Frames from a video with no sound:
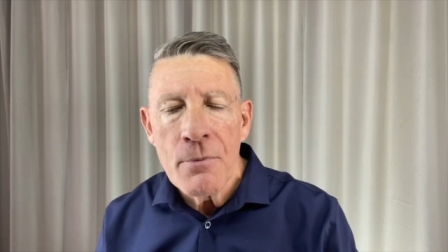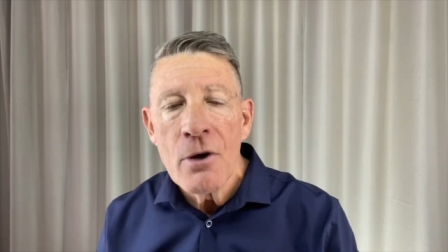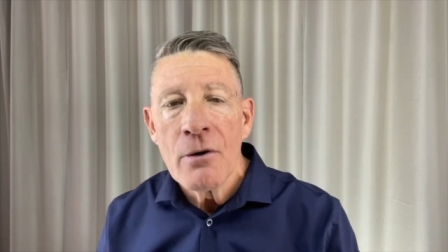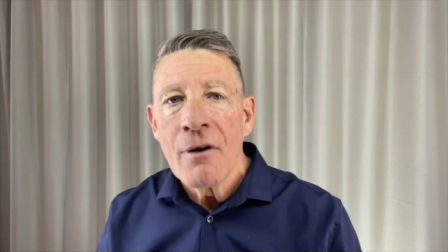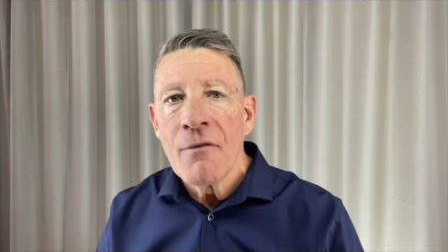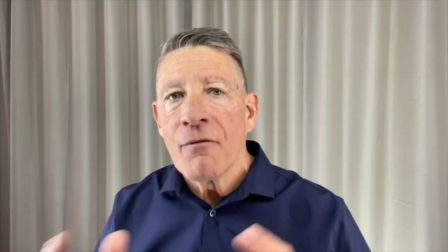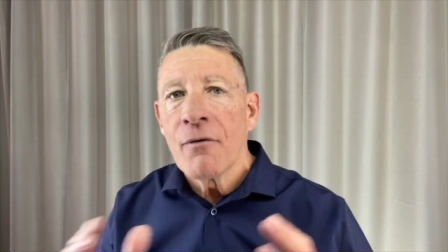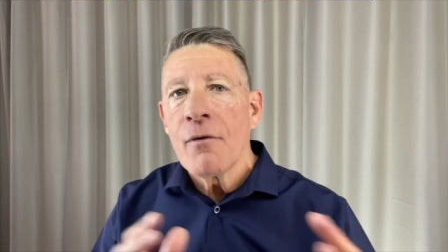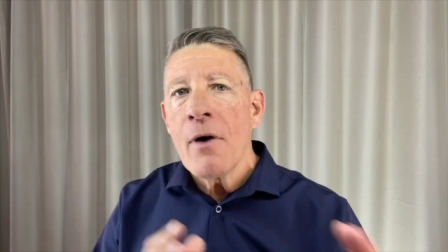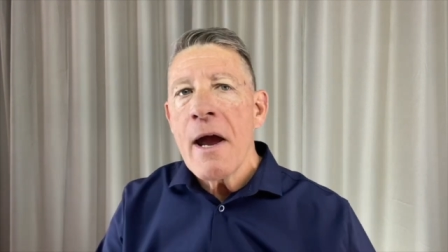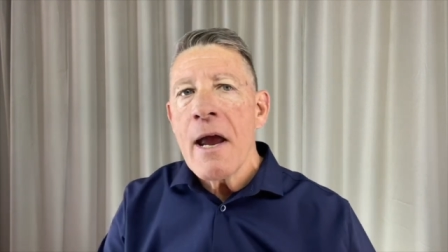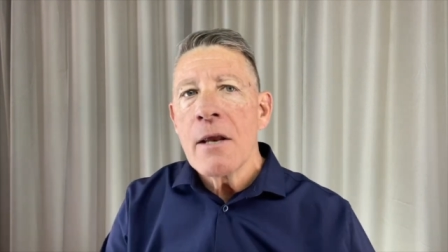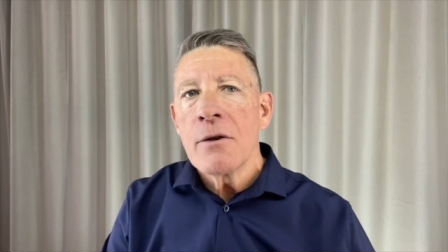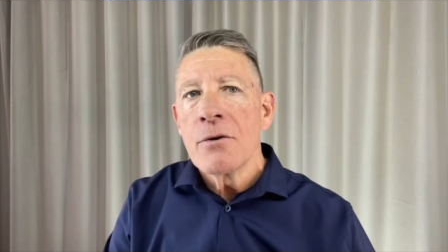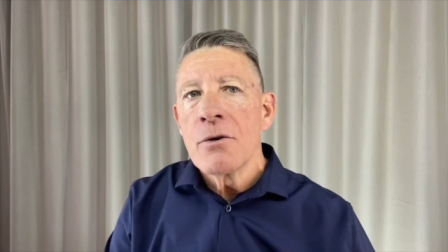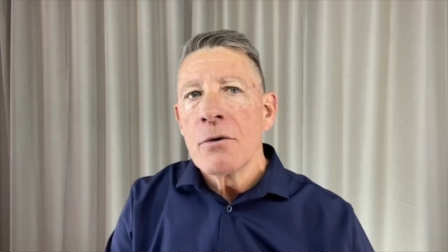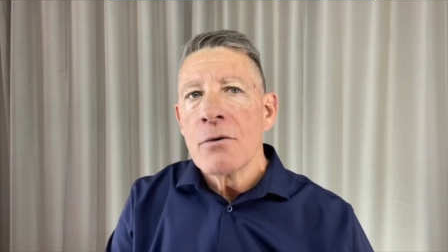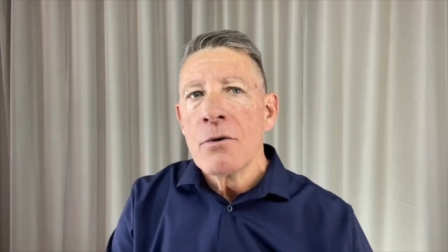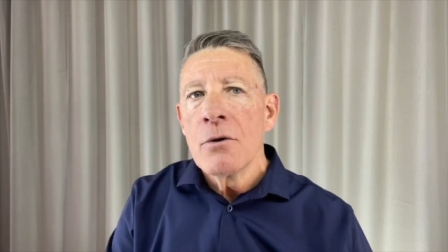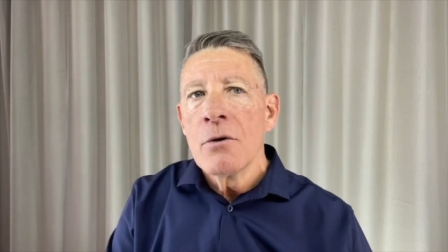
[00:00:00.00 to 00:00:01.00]
You're afraid
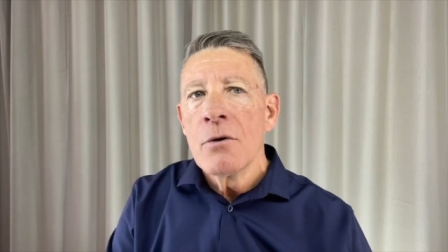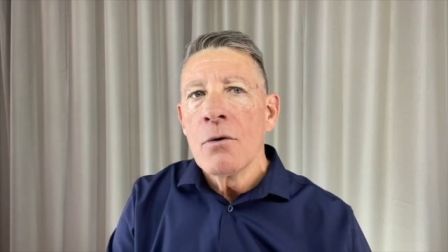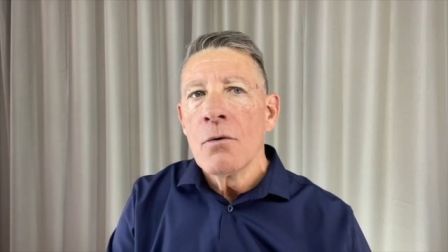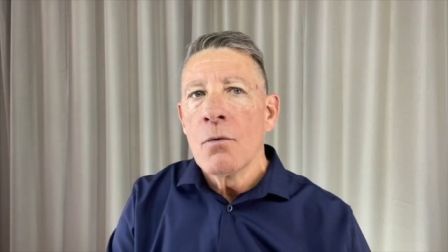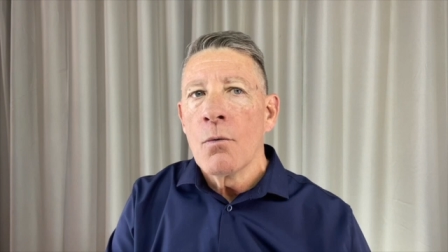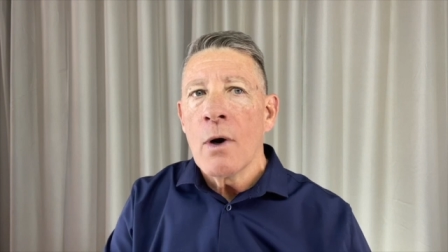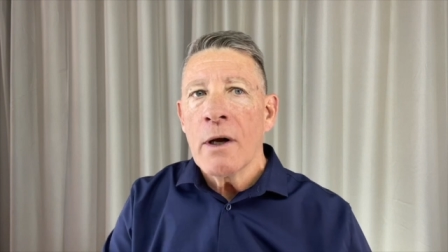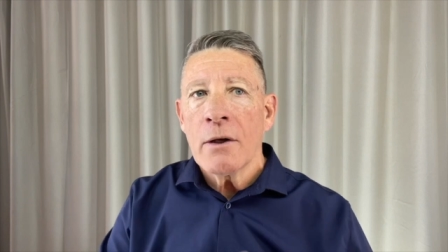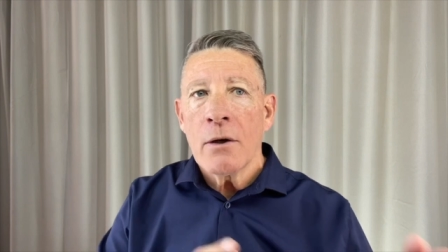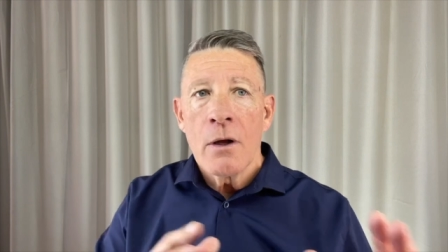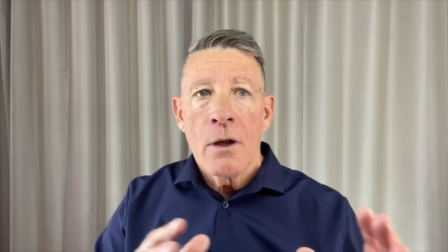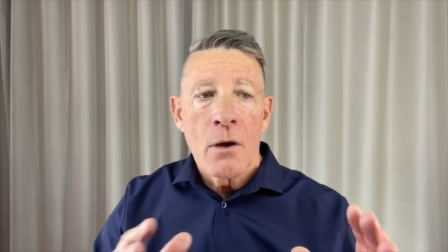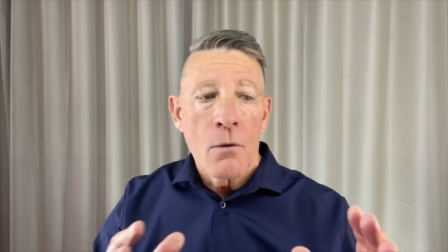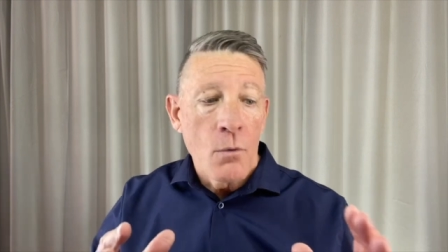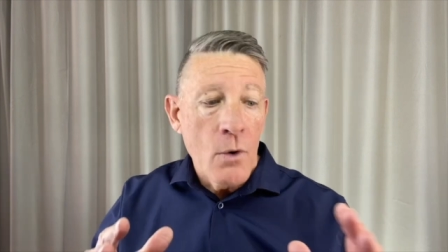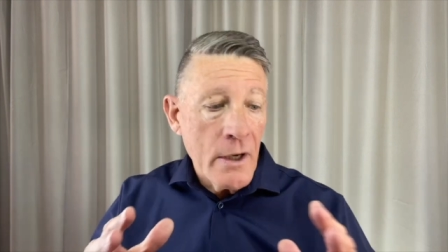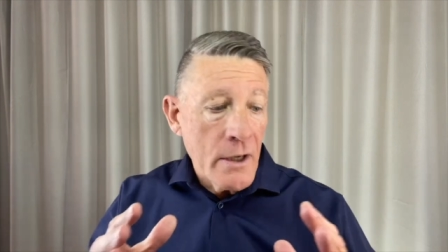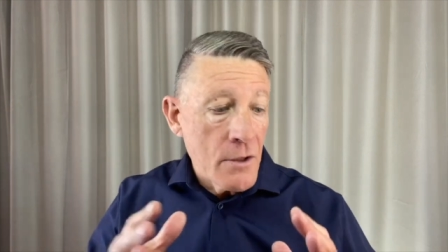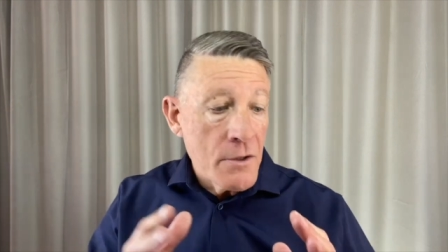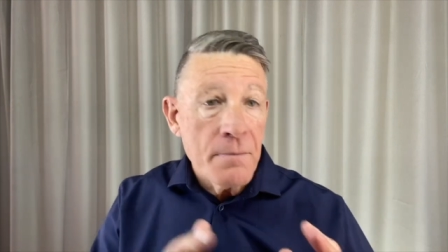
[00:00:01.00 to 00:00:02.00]
to do what
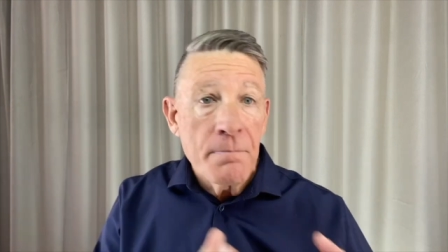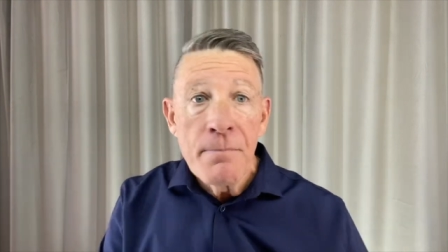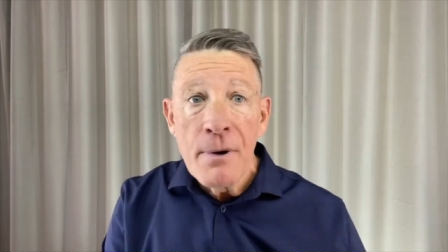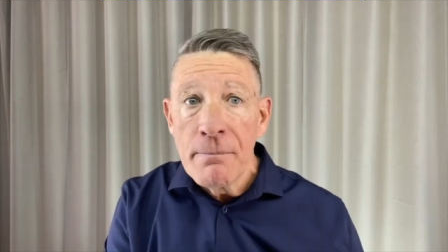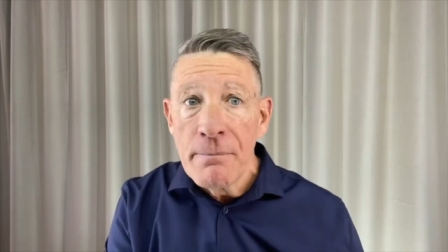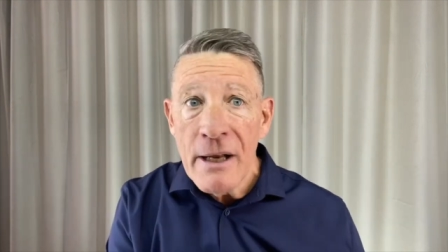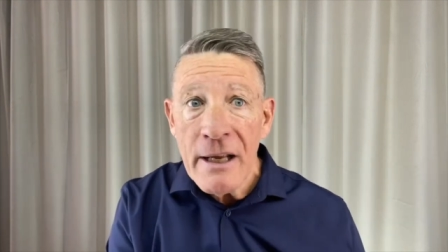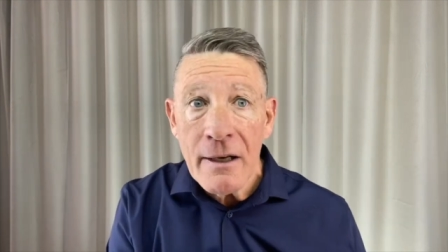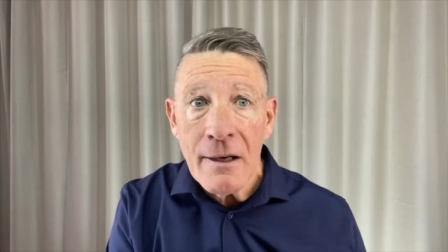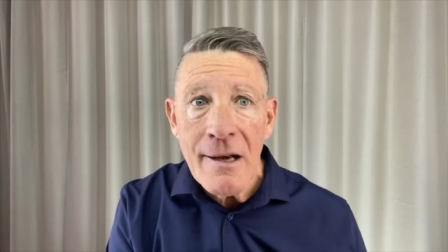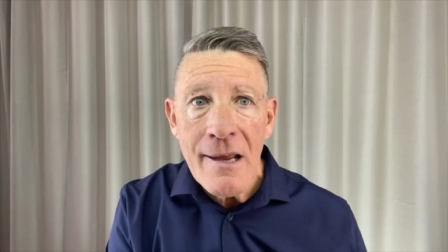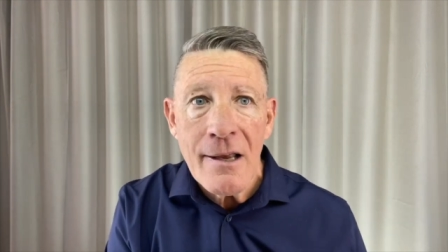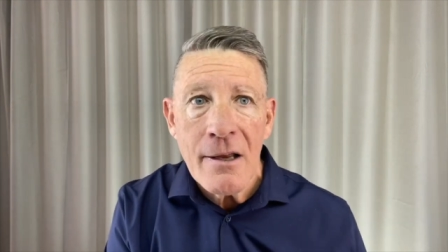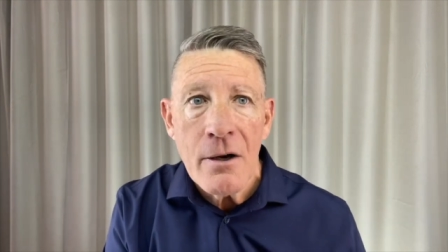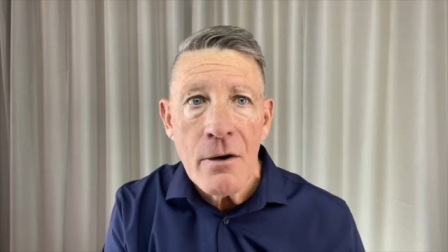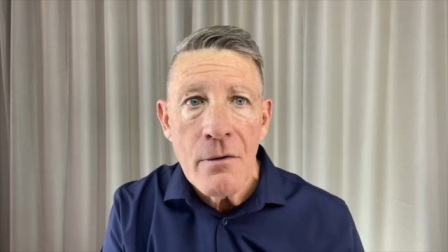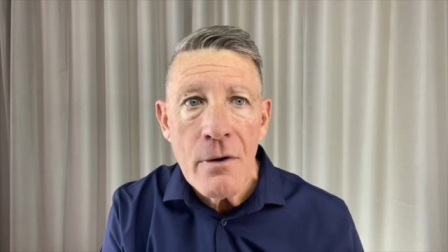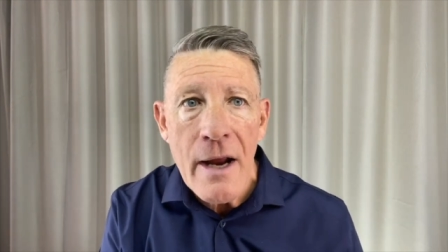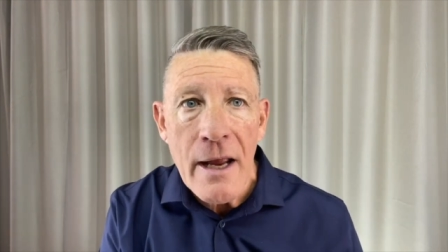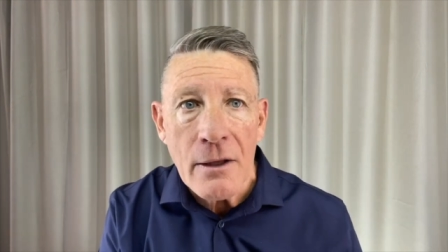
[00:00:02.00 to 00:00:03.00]
what is biblically
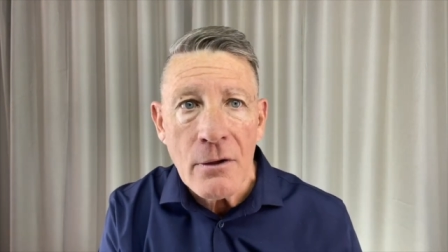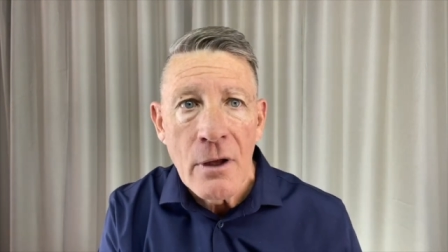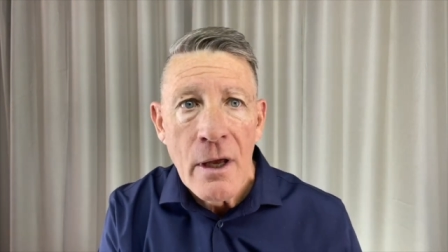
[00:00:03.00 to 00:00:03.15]
correct.